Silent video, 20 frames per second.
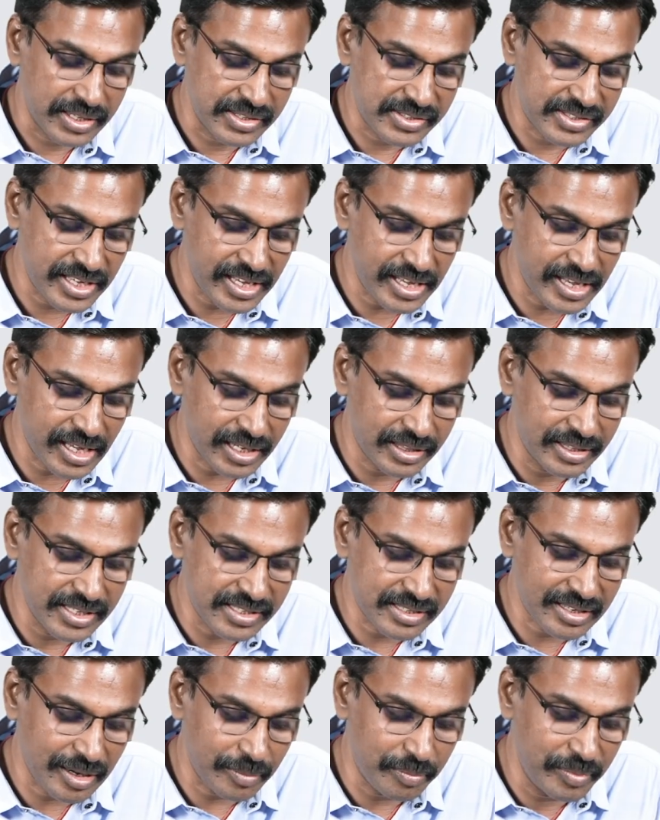can see here
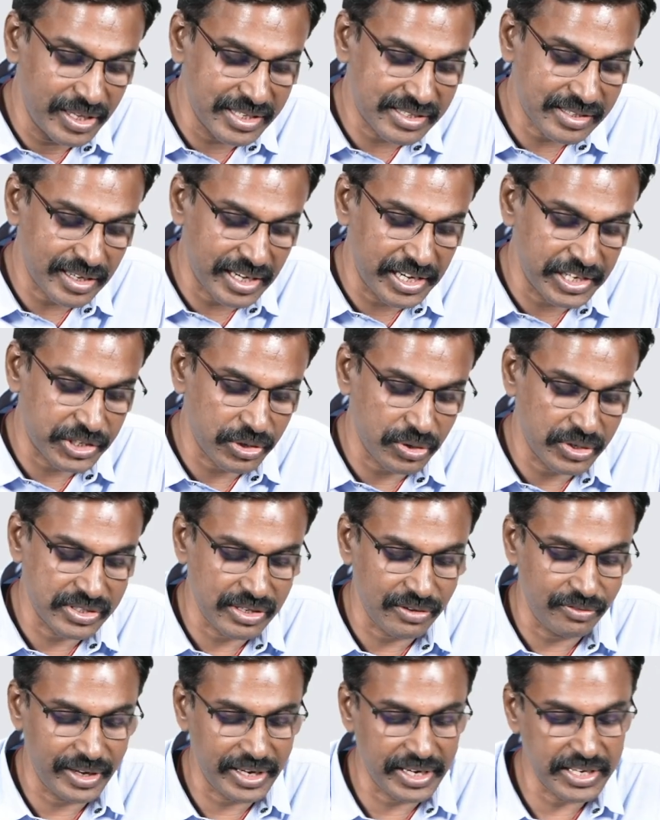this cup disc ratio is
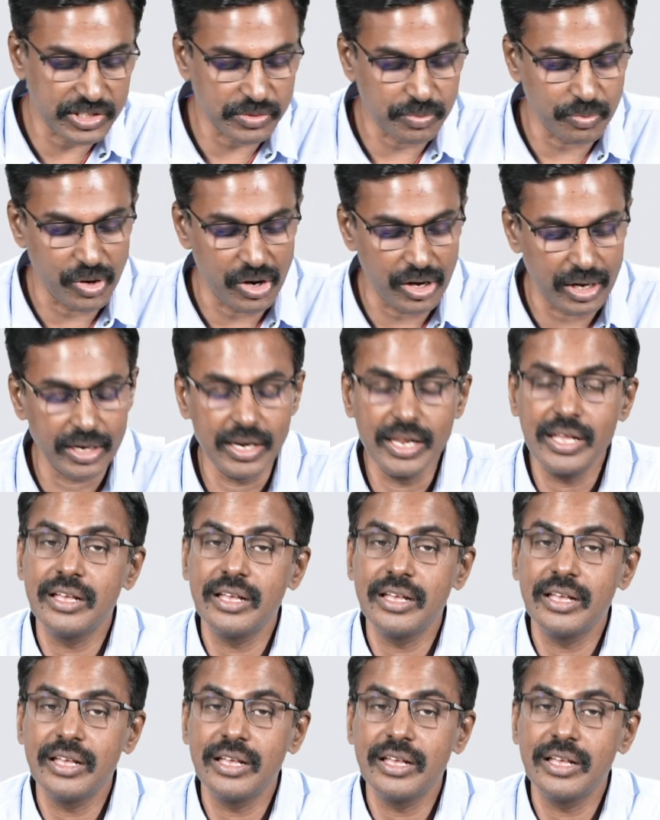a very small